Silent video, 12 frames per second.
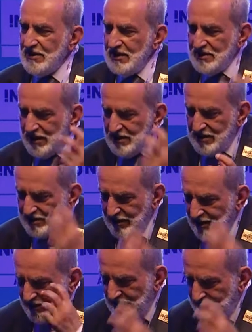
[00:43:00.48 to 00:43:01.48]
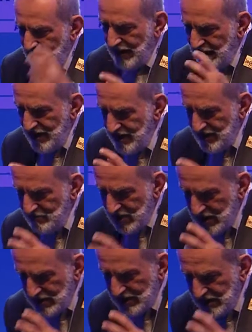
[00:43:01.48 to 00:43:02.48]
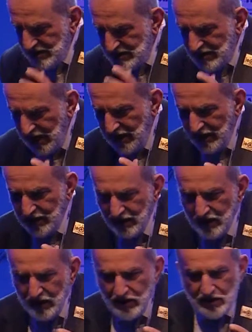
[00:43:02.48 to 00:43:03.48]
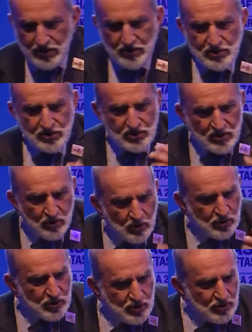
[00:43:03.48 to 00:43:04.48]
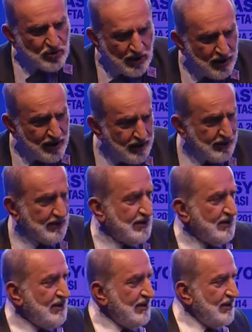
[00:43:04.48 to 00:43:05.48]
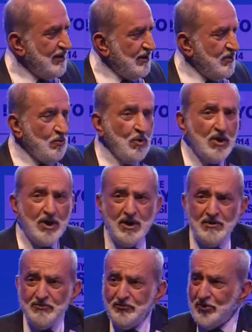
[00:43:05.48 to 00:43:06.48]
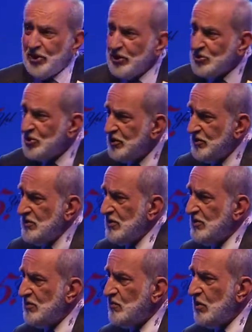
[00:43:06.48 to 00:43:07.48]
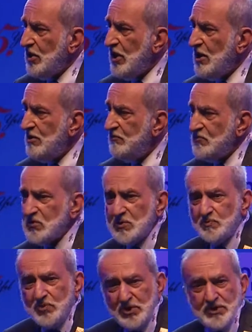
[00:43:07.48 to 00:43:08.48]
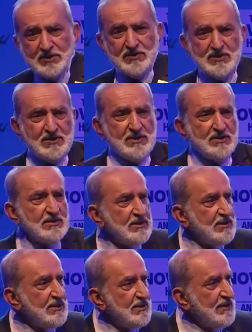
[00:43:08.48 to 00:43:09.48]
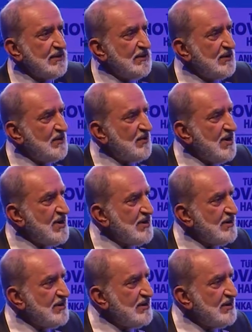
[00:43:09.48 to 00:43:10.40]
that until the day, the minute he is dying, he is still wanting to learn? What kind of culture is this? What kind of spirit is this, right?